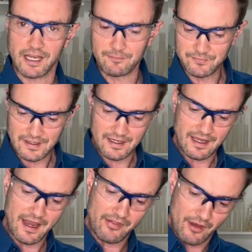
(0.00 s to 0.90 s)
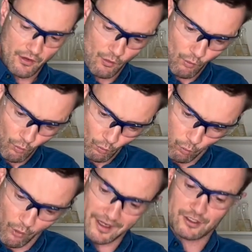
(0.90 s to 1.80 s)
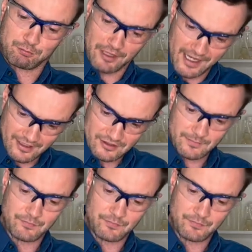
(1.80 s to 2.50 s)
And then what explains,